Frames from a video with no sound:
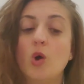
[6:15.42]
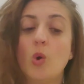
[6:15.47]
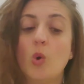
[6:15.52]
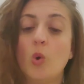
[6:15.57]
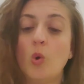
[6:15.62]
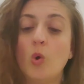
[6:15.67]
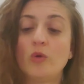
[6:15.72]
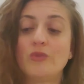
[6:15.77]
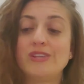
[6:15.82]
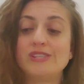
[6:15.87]

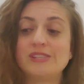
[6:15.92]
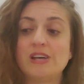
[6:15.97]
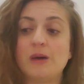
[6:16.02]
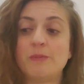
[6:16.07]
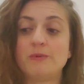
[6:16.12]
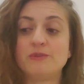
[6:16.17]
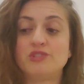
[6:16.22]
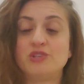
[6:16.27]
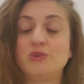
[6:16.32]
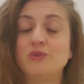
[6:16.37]
Or this
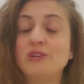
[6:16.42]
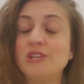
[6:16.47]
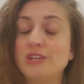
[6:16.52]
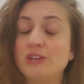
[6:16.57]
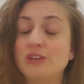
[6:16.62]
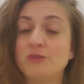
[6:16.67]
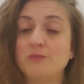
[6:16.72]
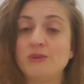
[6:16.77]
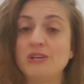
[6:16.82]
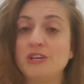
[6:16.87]
opportunity
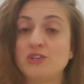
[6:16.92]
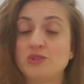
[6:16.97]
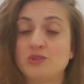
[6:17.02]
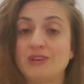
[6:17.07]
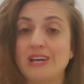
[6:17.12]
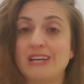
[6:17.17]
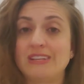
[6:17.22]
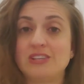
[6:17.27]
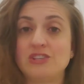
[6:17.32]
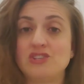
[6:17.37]
could be
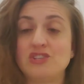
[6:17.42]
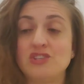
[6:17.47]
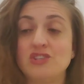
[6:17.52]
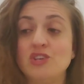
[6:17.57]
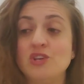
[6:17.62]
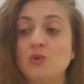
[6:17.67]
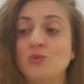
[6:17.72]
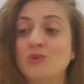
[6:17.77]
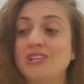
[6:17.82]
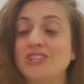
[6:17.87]
attracted to
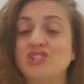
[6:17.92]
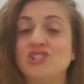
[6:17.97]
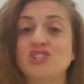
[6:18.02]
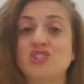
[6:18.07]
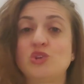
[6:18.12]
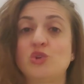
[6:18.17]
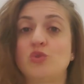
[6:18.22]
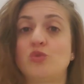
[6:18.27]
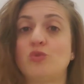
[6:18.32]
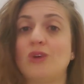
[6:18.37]
you and it's
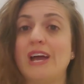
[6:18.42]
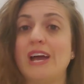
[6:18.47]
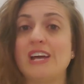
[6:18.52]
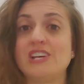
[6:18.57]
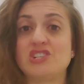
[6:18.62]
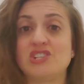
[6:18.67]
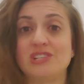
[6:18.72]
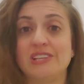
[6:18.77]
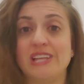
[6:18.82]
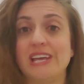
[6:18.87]
just
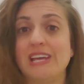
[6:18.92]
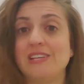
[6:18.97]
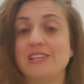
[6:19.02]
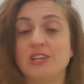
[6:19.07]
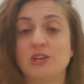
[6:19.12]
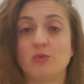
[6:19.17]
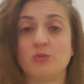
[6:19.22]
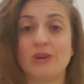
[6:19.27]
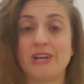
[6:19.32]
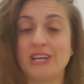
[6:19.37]
crash
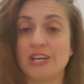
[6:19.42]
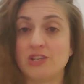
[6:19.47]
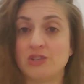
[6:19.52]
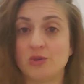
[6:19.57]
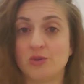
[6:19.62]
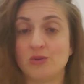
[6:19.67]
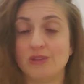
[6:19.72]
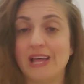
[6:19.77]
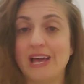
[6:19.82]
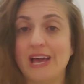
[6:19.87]
landing right in
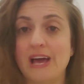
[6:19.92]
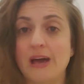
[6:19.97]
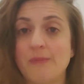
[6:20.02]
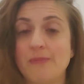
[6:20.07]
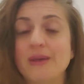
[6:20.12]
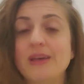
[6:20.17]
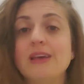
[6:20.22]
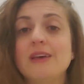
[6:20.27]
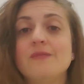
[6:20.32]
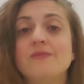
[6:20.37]
your lap.
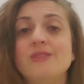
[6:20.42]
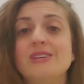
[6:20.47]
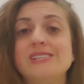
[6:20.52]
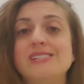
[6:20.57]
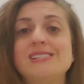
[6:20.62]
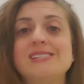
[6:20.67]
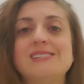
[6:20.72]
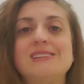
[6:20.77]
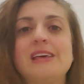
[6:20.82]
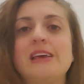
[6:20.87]
This
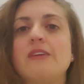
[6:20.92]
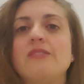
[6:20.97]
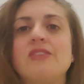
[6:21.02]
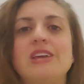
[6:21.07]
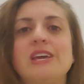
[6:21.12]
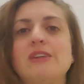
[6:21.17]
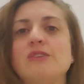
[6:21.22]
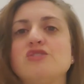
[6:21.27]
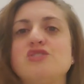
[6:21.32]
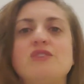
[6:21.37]
is like the
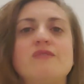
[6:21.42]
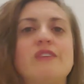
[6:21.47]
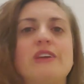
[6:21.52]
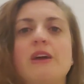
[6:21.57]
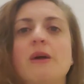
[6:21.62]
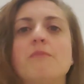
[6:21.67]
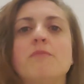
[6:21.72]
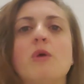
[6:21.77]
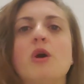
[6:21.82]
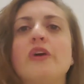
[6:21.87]
energy of like
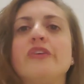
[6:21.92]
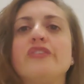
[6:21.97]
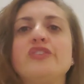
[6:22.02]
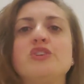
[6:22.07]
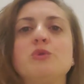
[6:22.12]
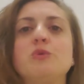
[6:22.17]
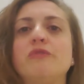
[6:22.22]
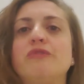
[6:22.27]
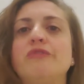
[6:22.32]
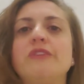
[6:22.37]
a moth
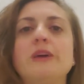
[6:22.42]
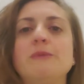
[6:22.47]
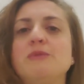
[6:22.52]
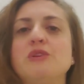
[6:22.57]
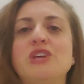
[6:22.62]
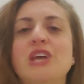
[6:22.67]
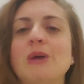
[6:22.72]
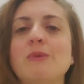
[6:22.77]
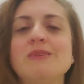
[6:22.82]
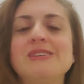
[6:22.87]
to a flame. You
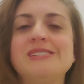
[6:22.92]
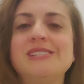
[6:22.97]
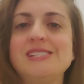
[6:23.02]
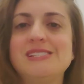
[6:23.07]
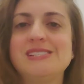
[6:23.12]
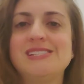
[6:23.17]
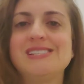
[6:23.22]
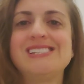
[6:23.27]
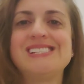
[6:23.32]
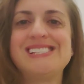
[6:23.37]
can't resist
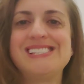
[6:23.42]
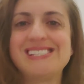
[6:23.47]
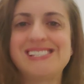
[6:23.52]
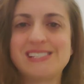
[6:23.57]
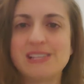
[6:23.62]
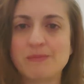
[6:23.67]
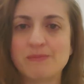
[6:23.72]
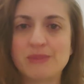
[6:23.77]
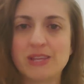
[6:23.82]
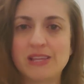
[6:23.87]
this. This is
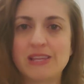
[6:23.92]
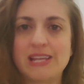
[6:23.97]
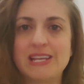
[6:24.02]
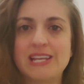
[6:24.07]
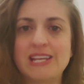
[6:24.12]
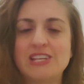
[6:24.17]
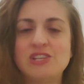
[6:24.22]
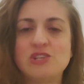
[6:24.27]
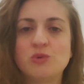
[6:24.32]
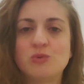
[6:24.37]
something
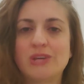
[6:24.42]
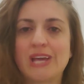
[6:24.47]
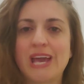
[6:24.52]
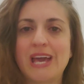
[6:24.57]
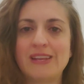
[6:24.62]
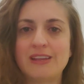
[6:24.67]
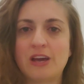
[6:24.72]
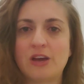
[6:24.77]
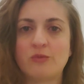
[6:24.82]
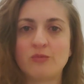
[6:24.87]
that you
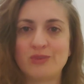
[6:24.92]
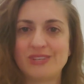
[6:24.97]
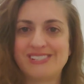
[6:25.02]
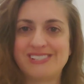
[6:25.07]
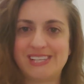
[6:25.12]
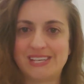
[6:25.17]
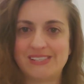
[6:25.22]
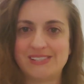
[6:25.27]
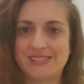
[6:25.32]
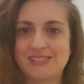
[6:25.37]
cannot
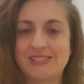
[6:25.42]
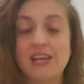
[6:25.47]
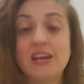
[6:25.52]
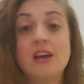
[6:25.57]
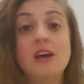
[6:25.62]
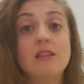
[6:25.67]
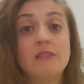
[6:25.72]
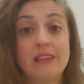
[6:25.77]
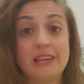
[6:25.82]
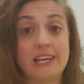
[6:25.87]
resist.
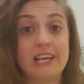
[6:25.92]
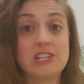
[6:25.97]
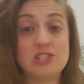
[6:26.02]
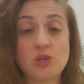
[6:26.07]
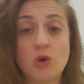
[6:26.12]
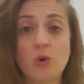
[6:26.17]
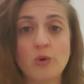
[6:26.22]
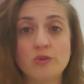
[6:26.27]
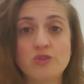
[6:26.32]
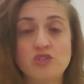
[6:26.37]
Like I
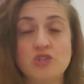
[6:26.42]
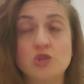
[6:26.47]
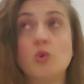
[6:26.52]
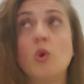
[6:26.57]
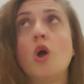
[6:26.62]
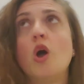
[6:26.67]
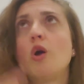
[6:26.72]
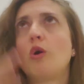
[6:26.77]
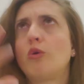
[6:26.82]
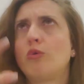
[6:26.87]
told you,
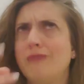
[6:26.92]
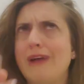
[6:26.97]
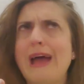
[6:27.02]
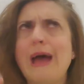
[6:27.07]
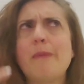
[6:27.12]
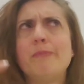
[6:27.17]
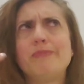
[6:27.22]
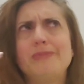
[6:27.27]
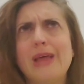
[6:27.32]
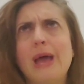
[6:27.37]

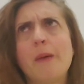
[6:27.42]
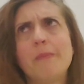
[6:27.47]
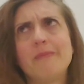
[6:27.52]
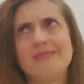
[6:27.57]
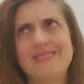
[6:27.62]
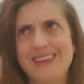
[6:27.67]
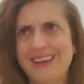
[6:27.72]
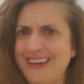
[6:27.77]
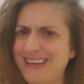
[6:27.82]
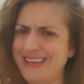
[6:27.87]
grab
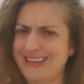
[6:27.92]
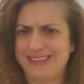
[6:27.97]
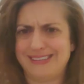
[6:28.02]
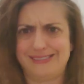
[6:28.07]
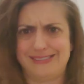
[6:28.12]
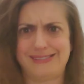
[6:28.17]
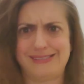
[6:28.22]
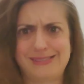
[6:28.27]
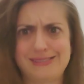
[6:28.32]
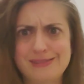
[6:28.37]
them
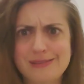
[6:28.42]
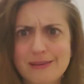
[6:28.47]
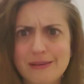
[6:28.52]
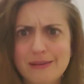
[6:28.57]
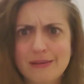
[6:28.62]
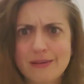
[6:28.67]
nuts.